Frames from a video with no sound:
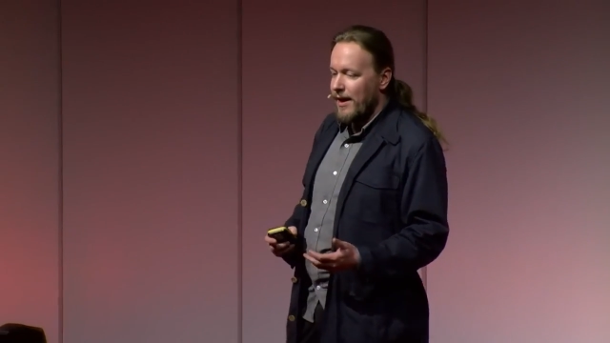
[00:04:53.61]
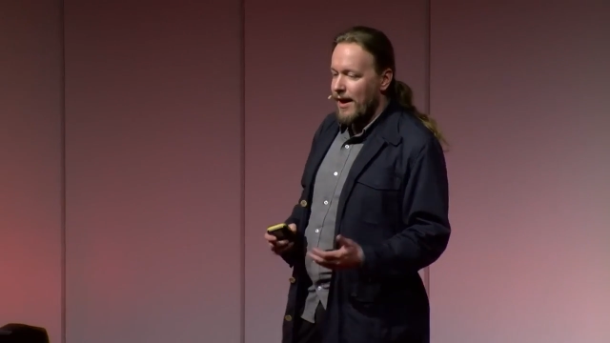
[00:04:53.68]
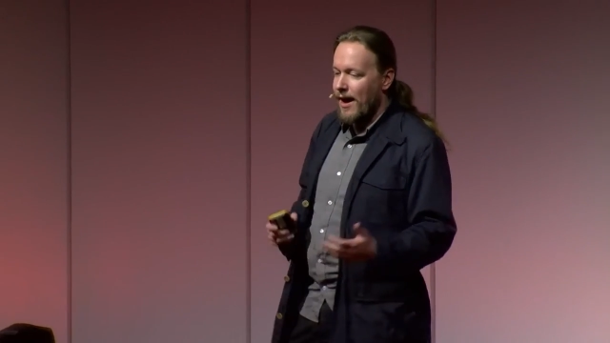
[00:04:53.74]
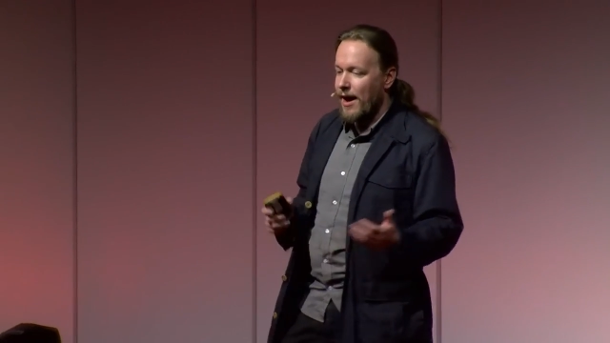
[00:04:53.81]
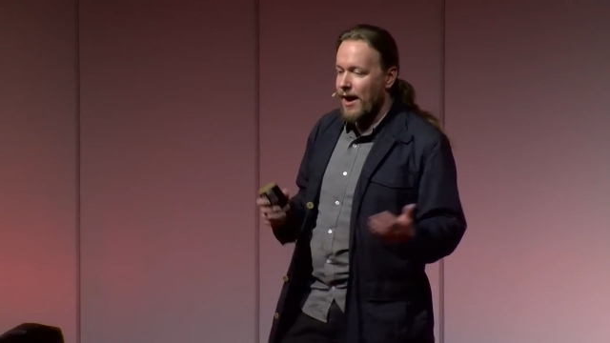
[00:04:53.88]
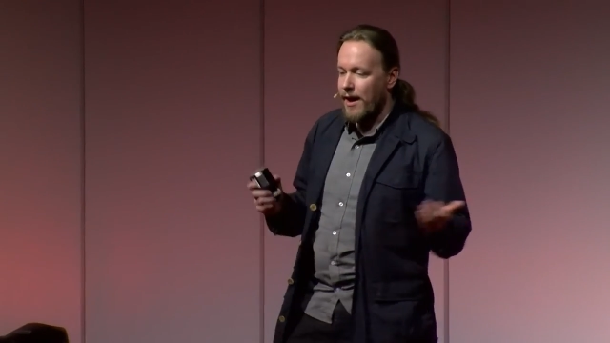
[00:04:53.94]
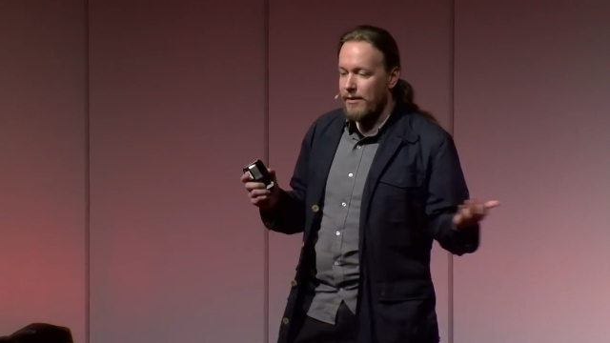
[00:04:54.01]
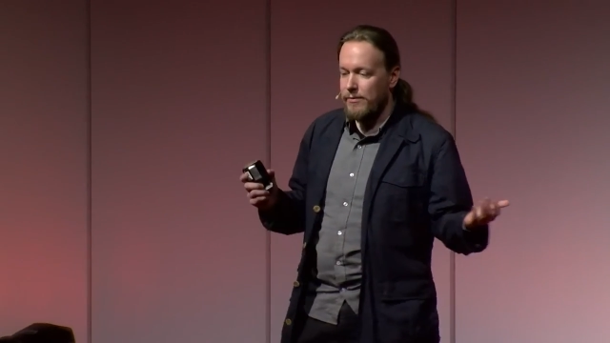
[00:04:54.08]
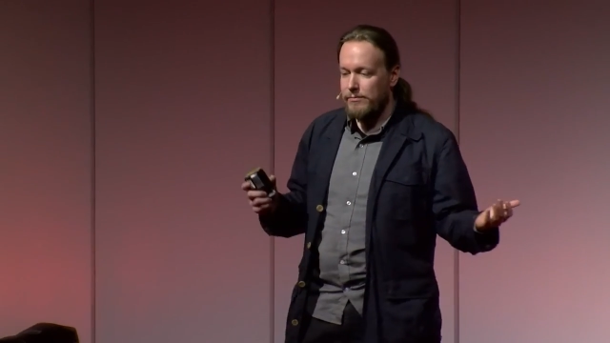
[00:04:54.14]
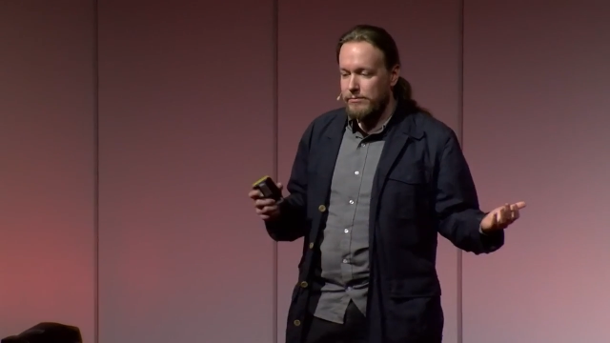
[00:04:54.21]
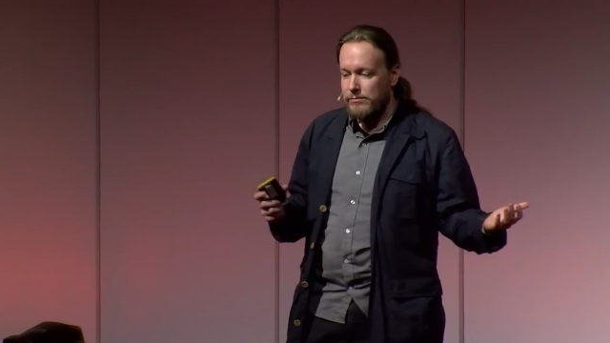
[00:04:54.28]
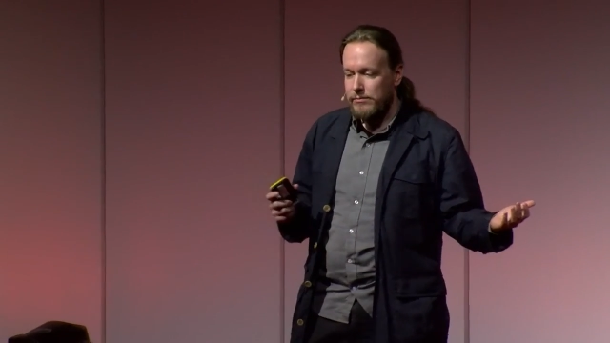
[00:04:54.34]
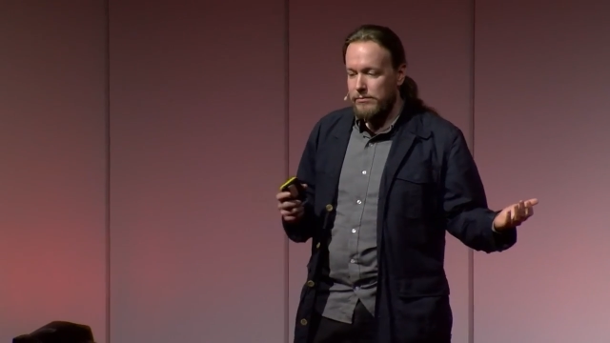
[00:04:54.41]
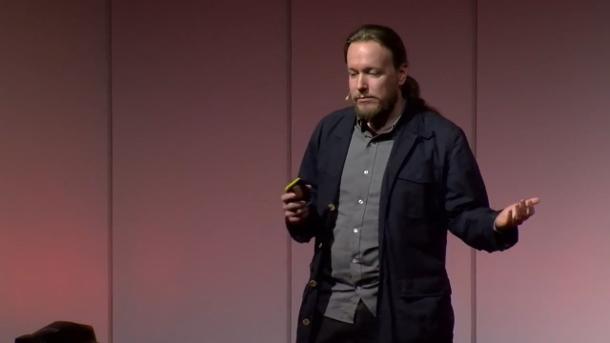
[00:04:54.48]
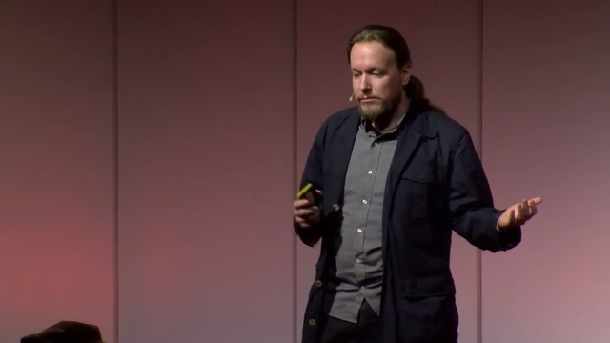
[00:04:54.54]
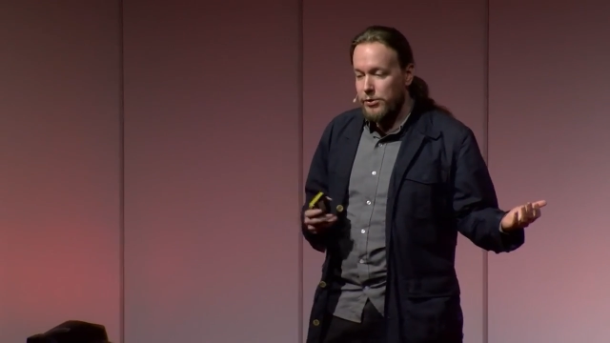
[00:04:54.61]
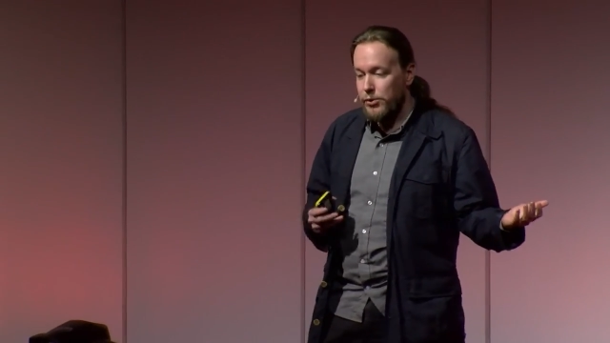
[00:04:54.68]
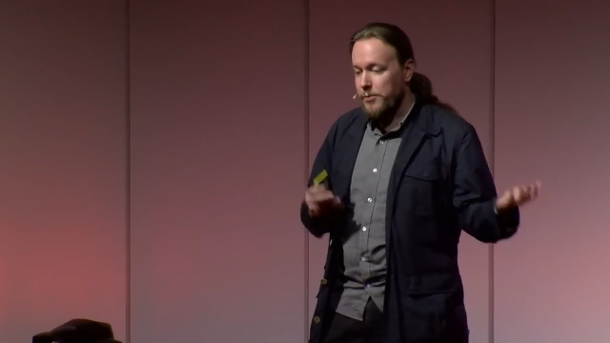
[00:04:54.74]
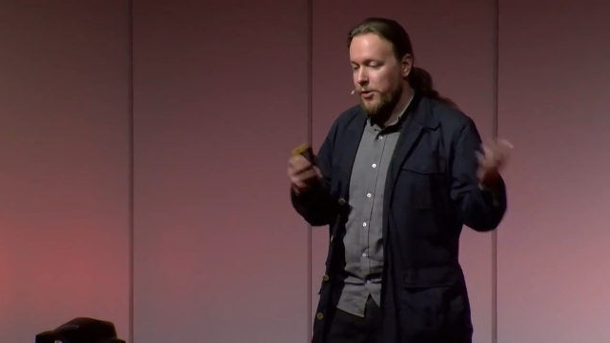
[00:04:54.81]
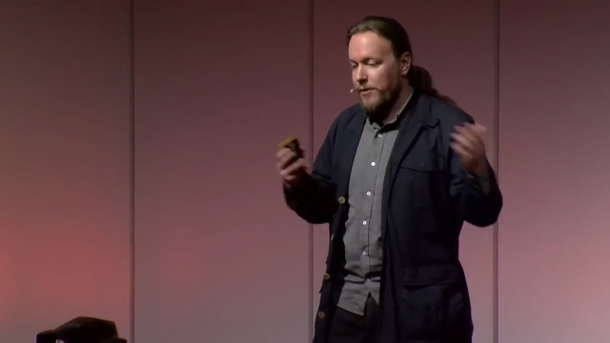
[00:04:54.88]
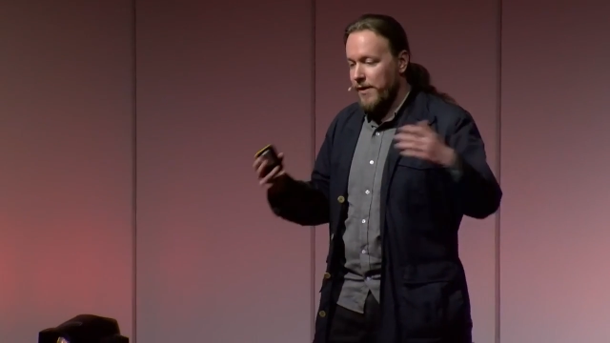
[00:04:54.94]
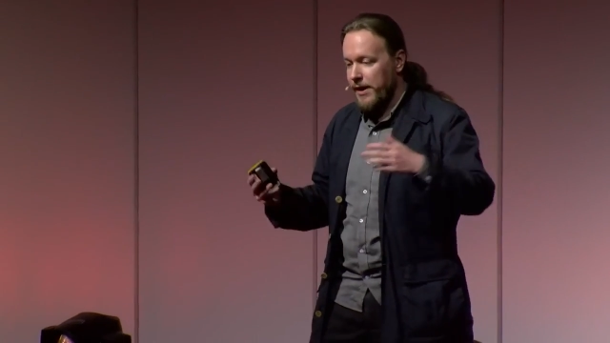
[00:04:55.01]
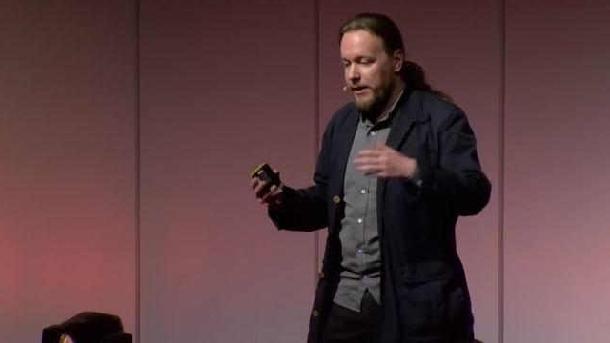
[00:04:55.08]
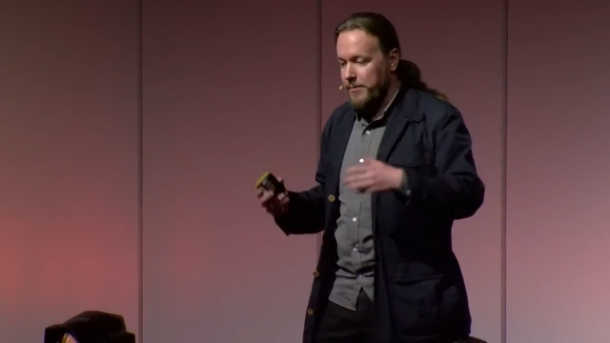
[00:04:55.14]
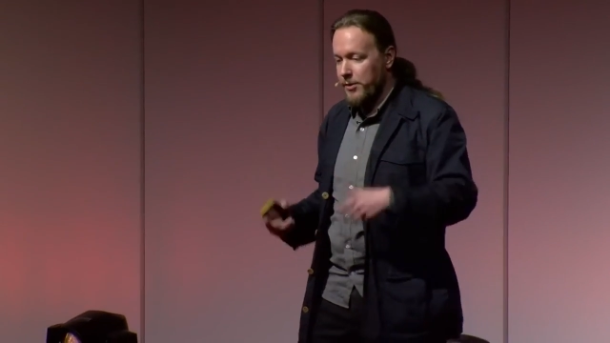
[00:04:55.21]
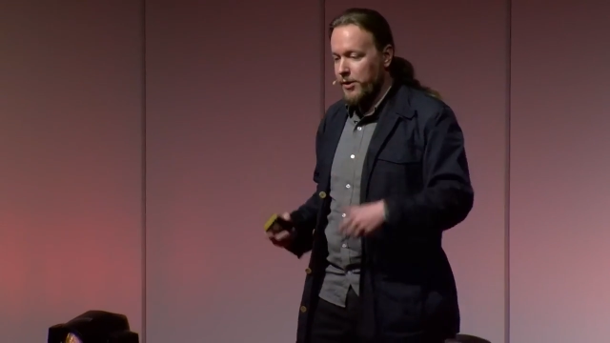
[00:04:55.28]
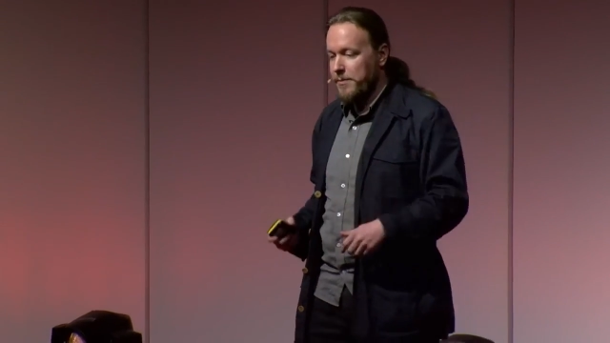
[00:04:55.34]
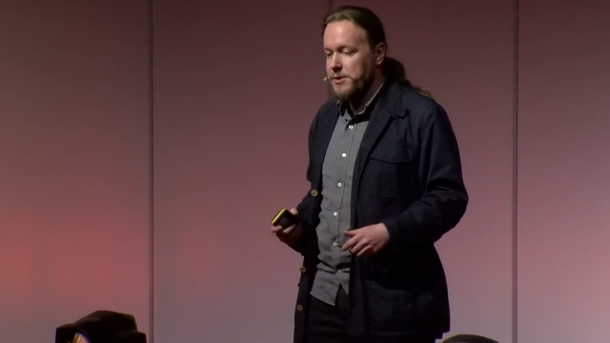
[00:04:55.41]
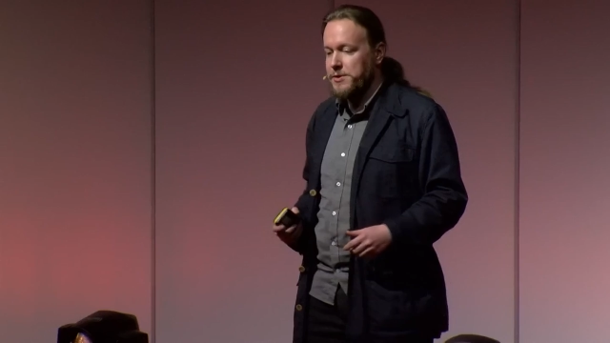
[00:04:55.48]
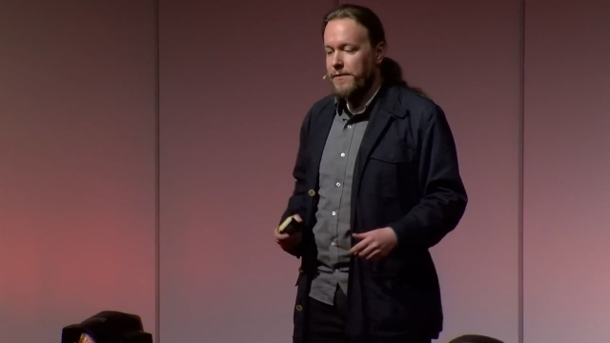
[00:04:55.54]
You provide a
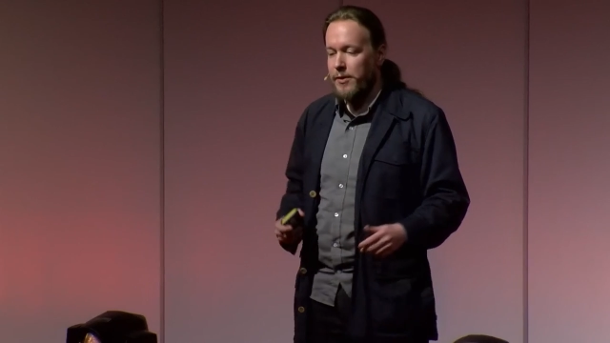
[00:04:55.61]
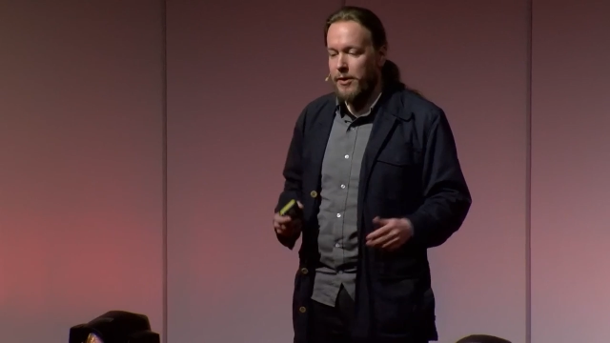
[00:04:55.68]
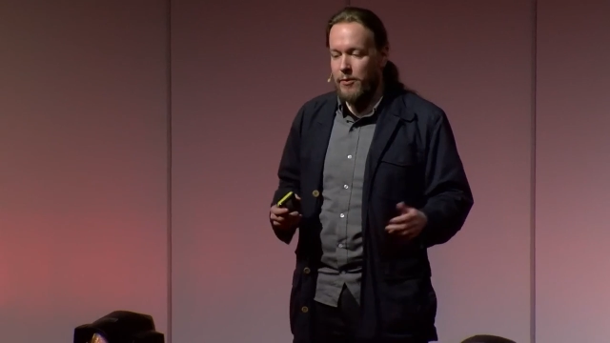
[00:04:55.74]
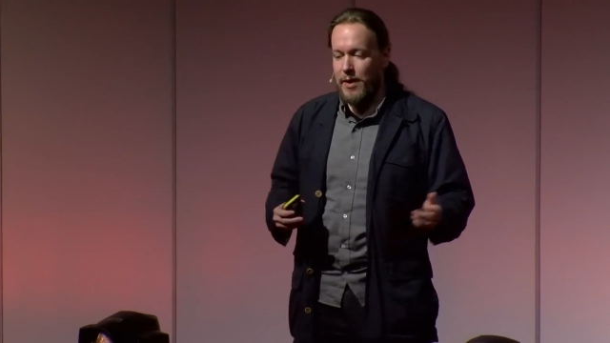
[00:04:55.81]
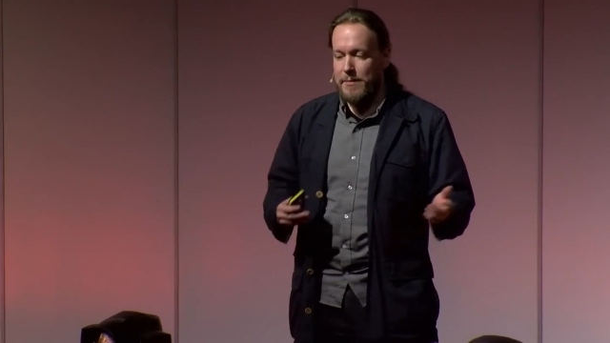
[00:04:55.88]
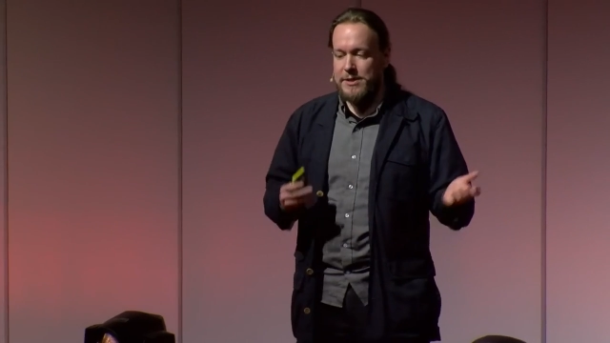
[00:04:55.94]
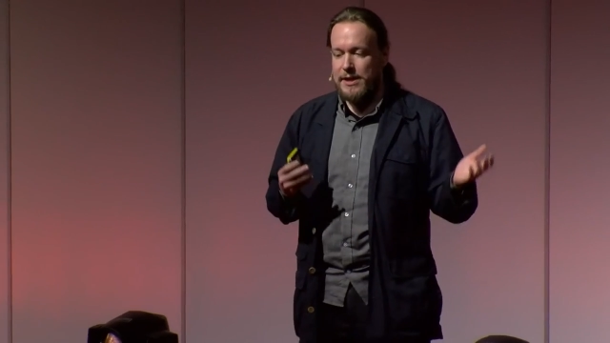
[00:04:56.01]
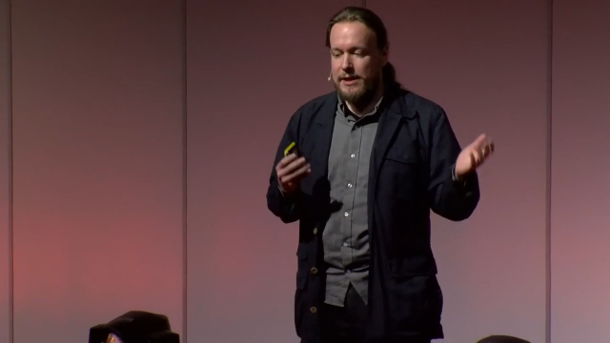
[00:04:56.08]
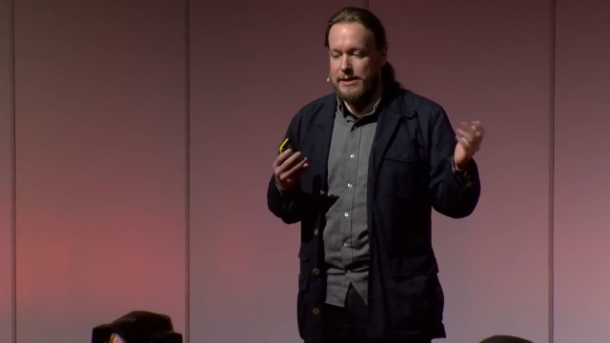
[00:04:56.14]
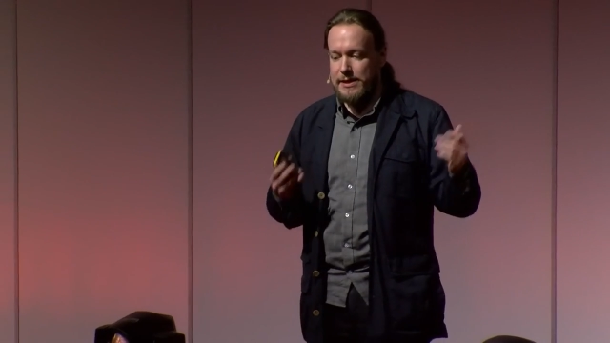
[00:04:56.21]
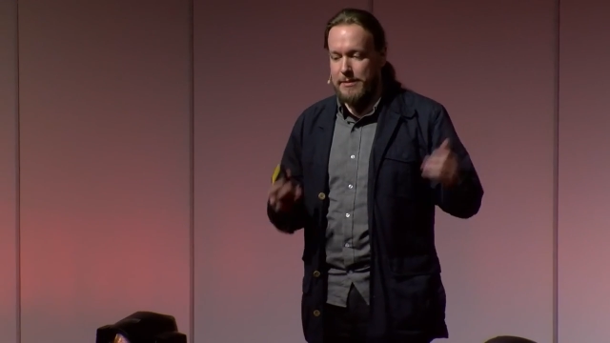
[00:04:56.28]
purpose for your website,